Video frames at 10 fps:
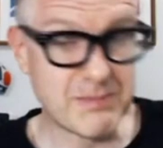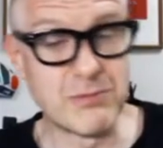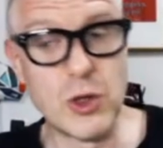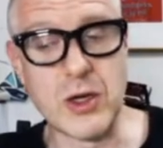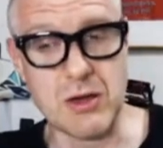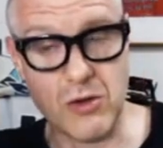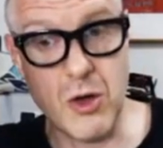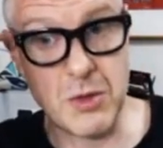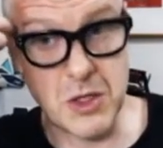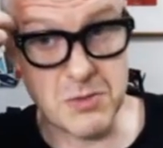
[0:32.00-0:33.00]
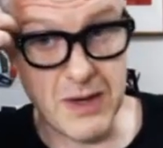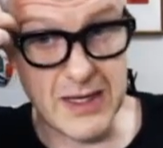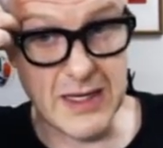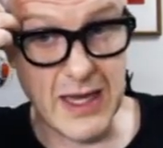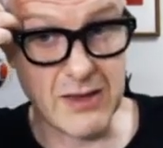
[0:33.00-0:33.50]
lawyer, Communist
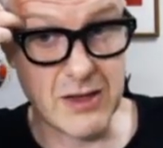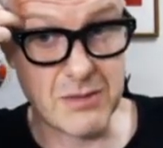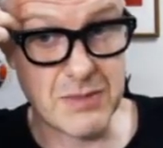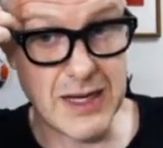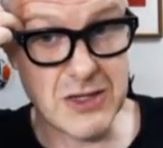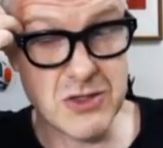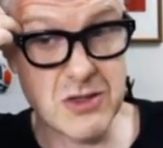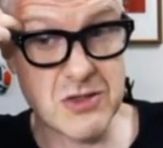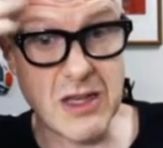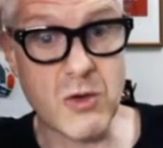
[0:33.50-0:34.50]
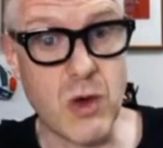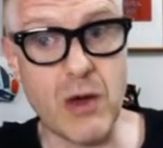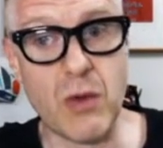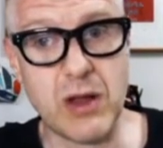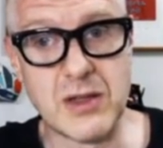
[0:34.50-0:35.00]
Party candidate, but actually he's done
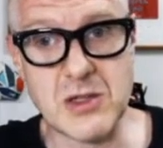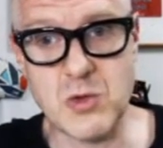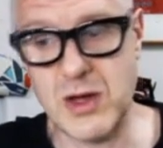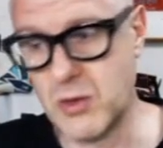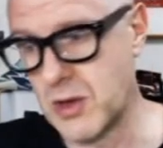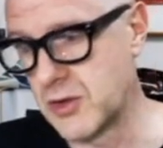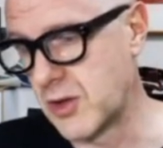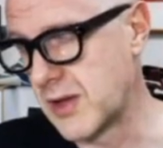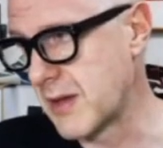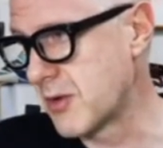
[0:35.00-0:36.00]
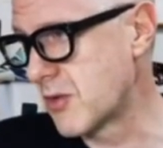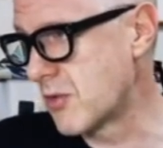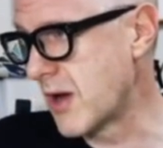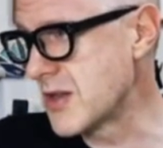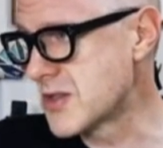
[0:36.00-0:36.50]
quite well and he's quite a well-known labor
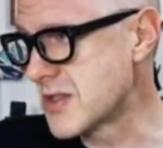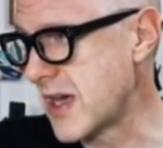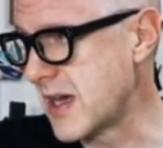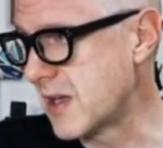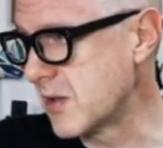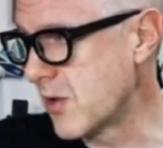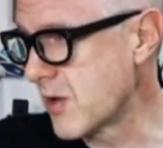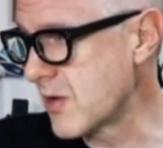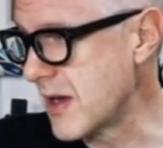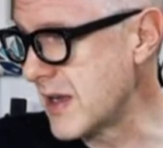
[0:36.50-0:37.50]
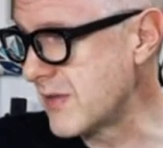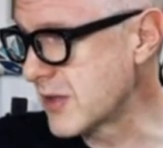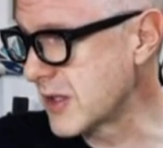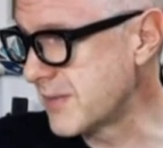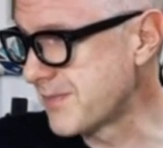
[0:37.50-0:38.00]
rights lawyer and
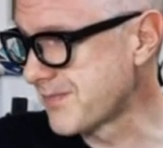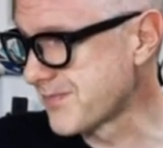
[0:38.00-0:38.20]
advocate.